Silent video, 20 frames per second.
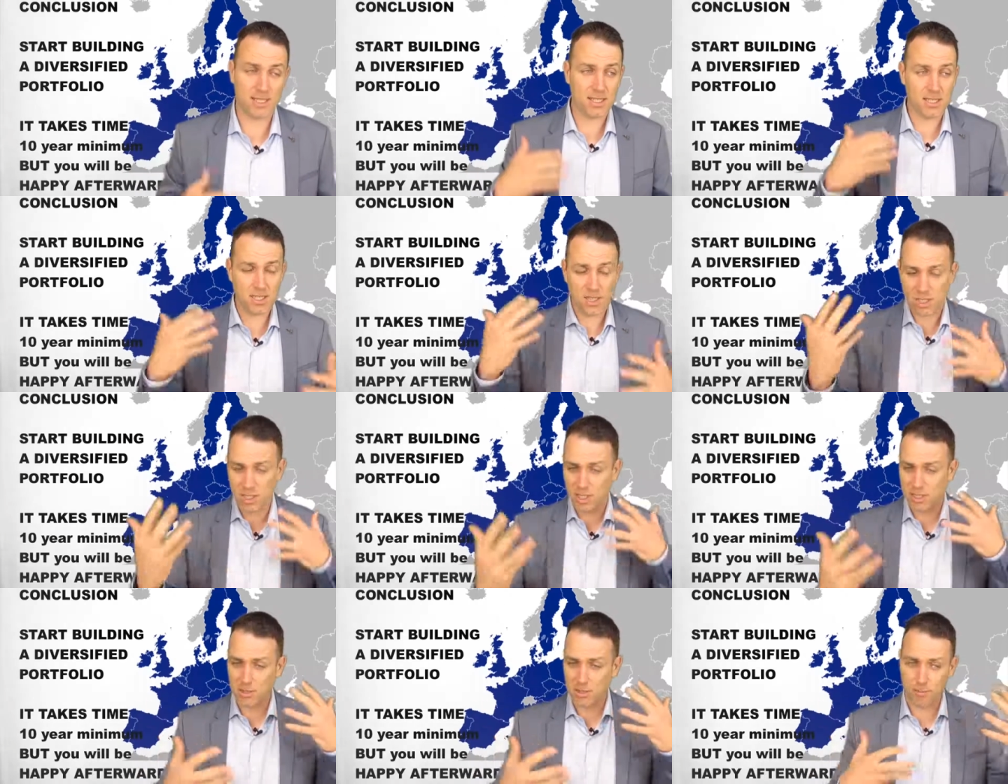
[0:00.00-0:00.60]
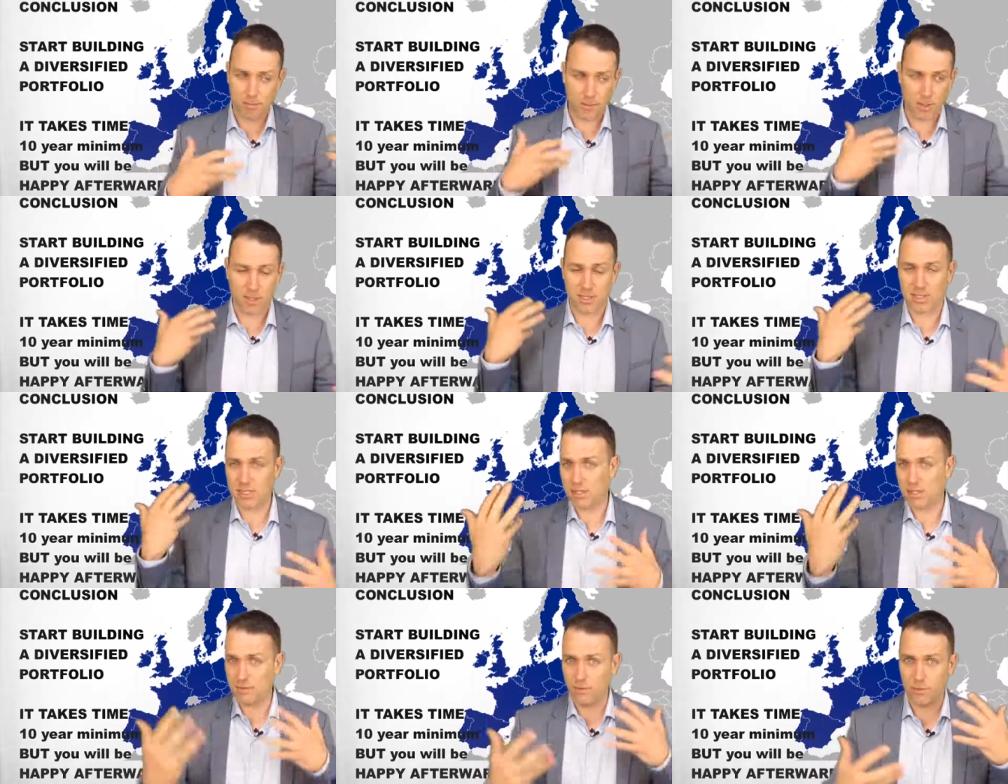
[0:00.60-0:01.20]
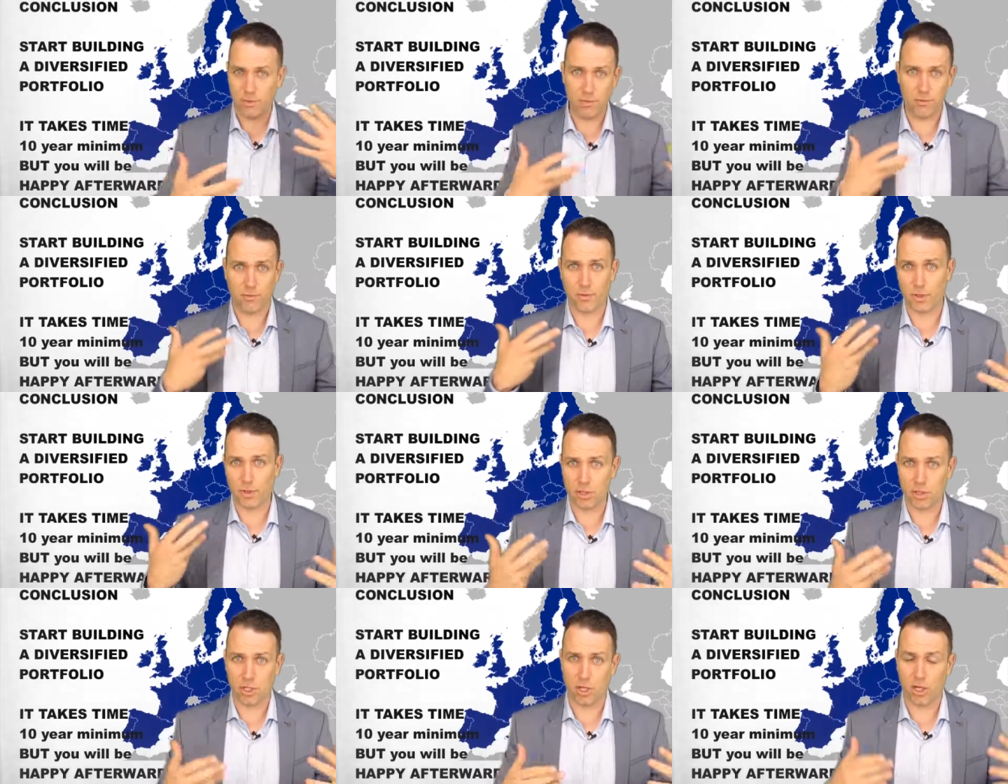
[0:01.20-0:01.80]
This is just process, food
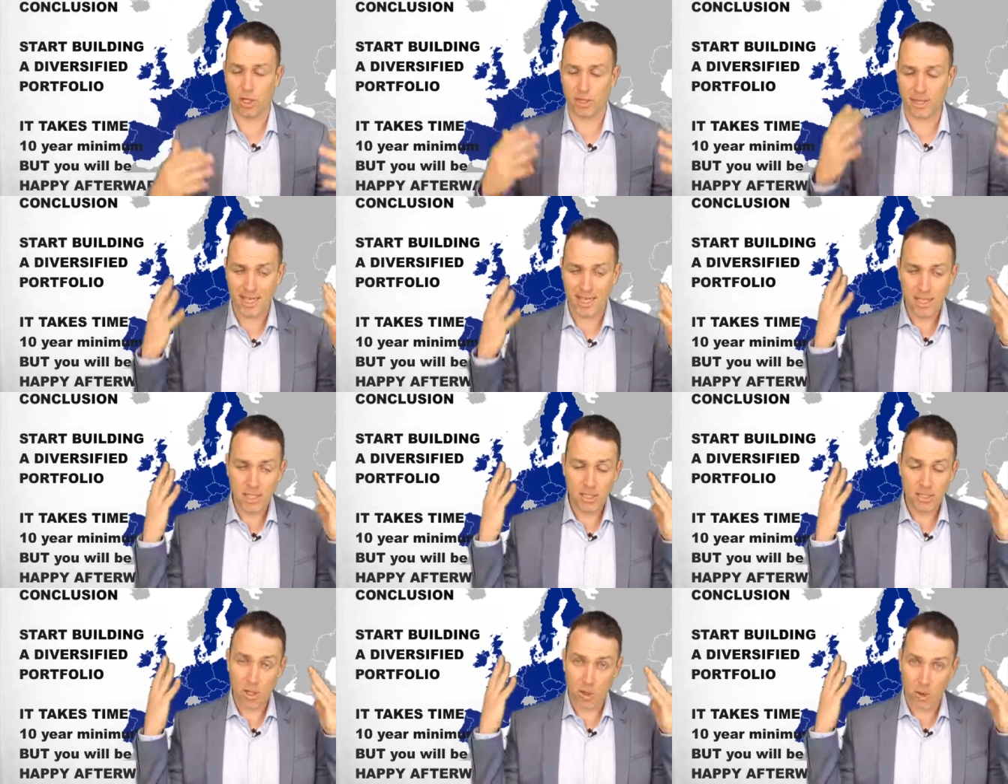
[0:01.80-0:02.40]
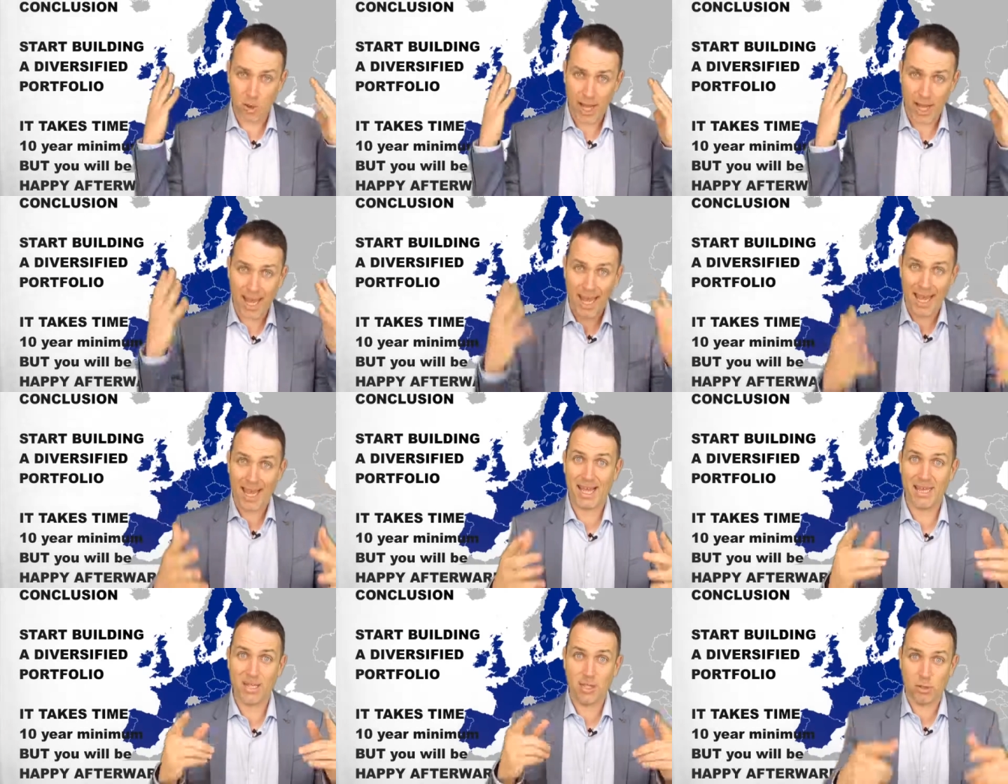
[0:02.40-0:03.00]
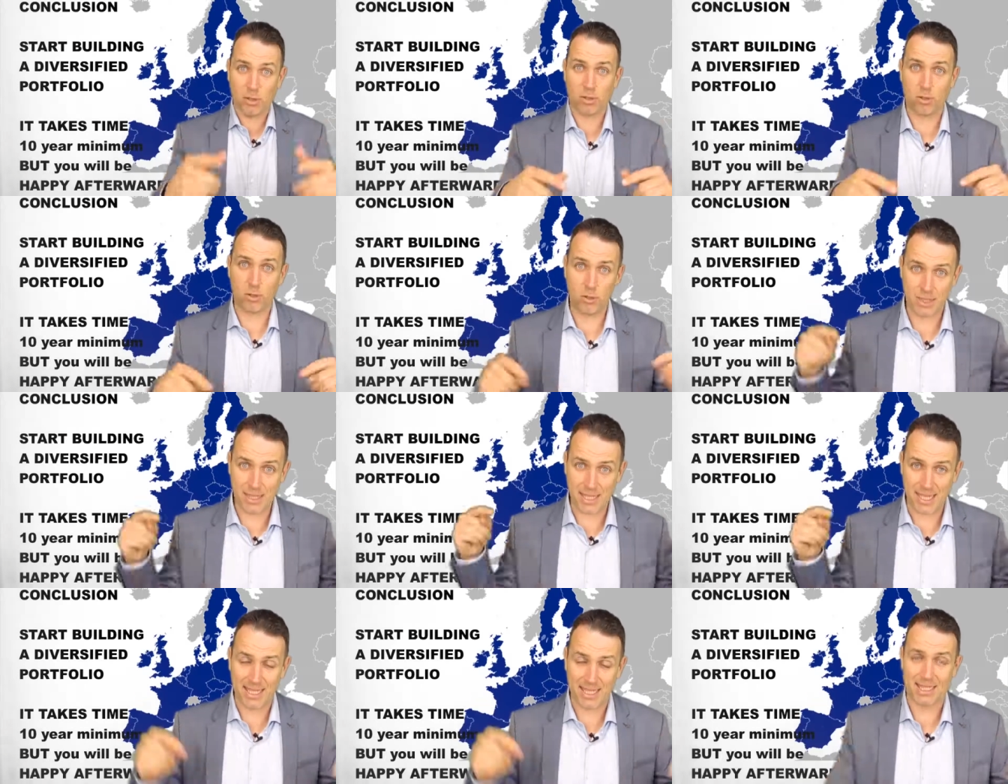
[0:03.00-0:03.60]
for thought, so add your 2
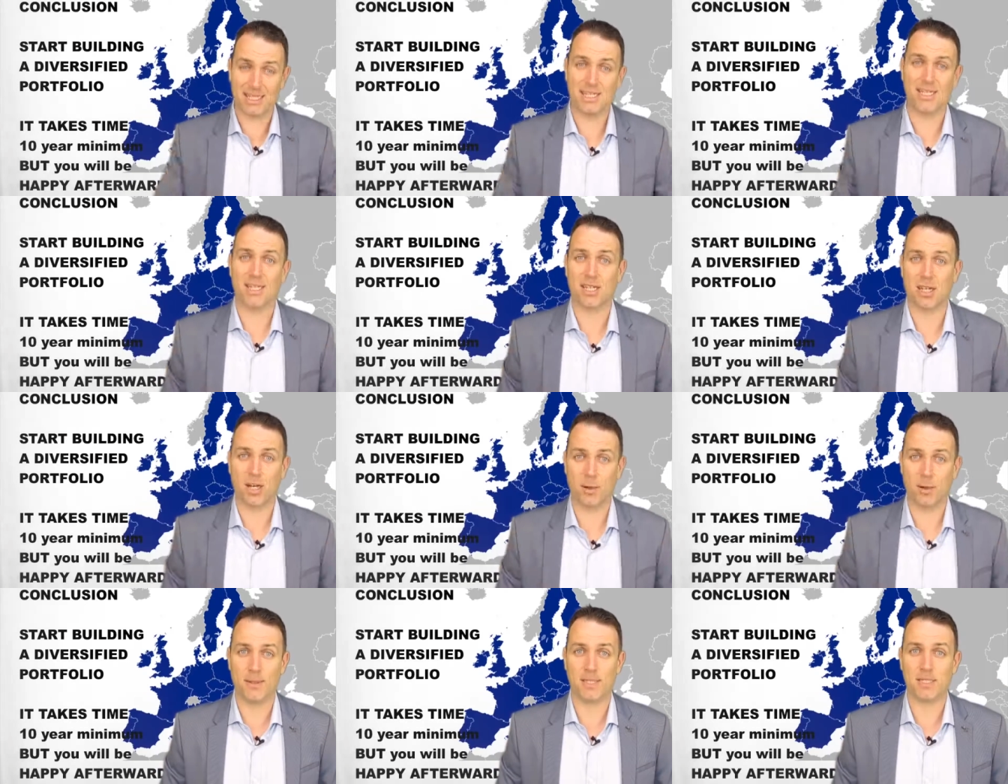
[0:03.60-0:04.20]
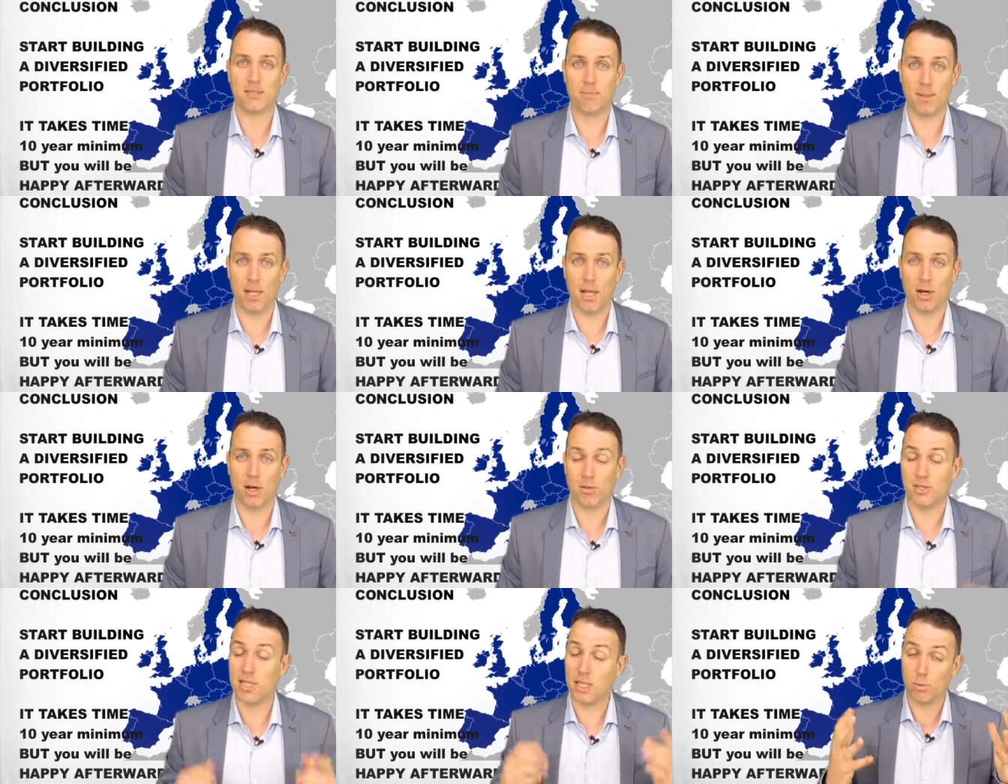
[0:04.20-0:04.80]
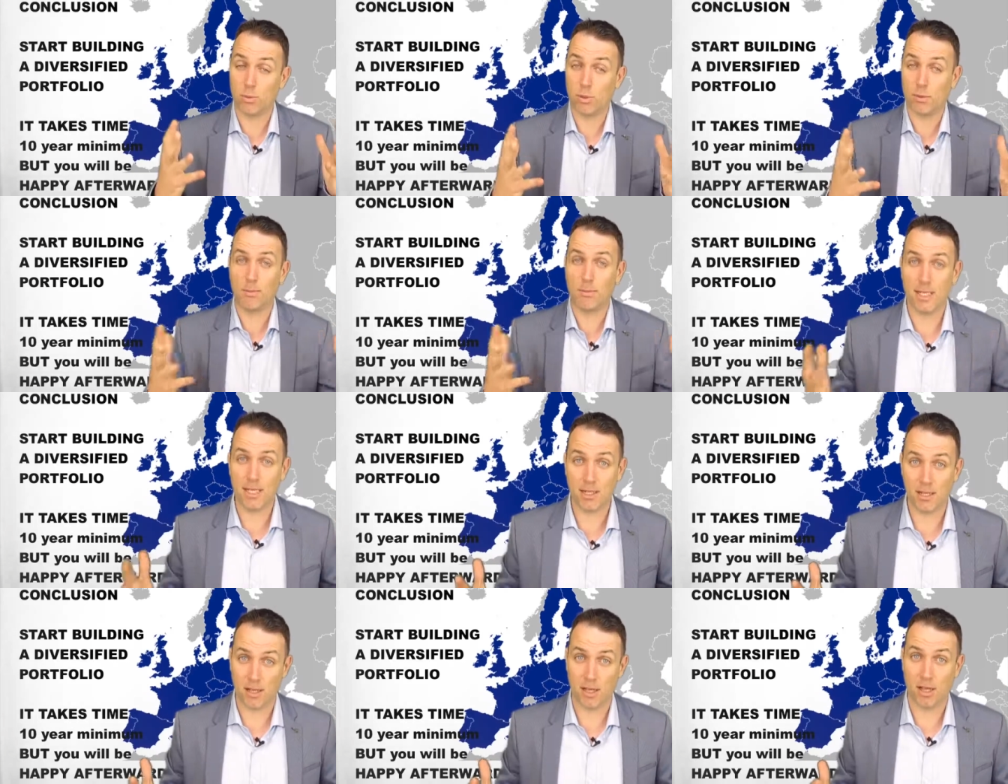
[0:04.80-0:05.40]
cents in the comments below. That would
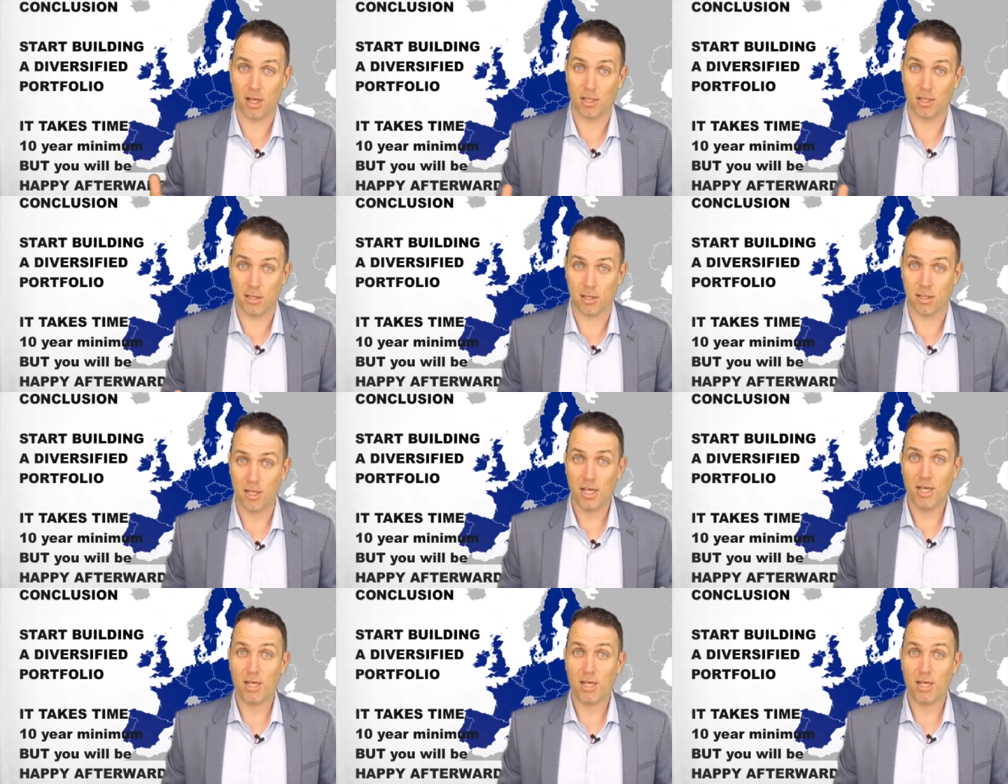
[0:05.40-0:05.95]
mean a lot